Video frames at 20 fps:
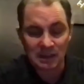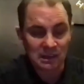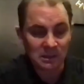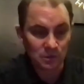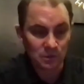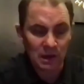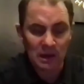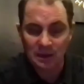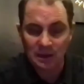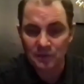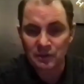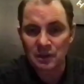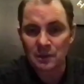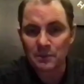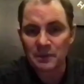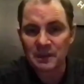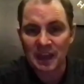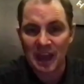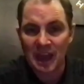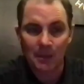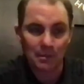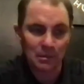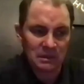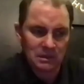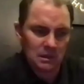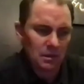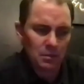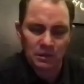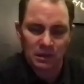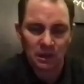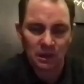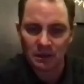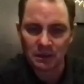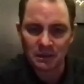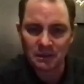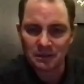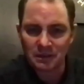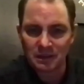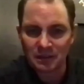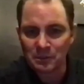And you're right. If something happens, I'll be on
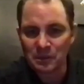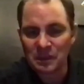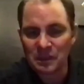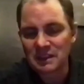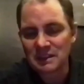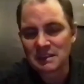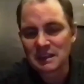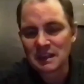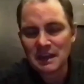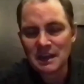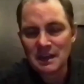it, because